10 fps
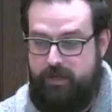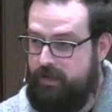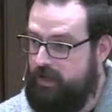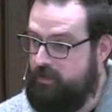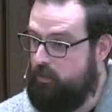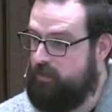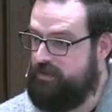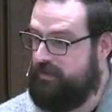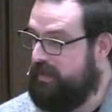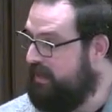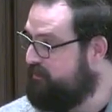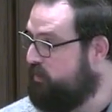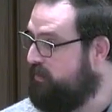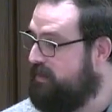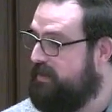in the words of the
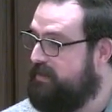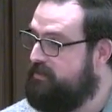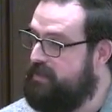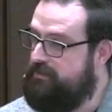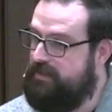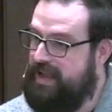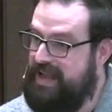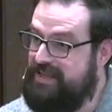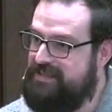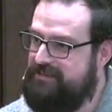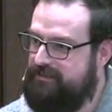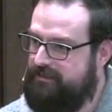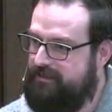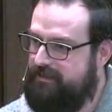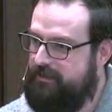gospel, to even hate
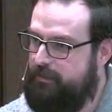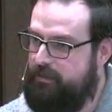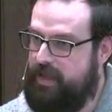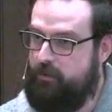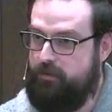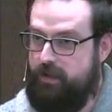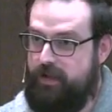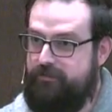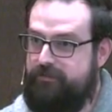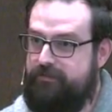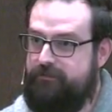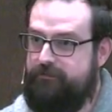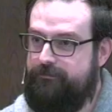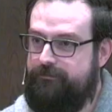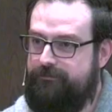that old life
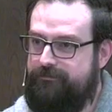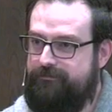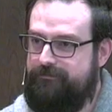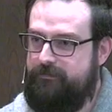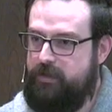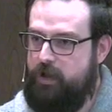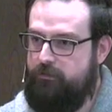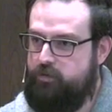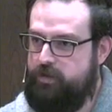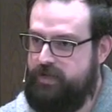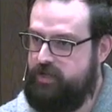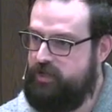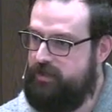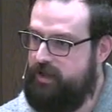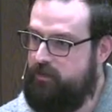of
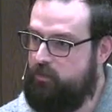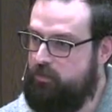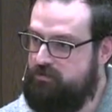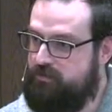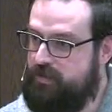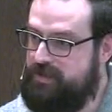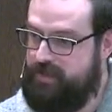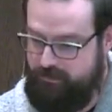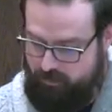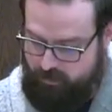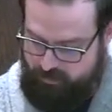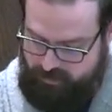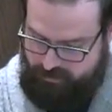tradition and rules for the sake of rules,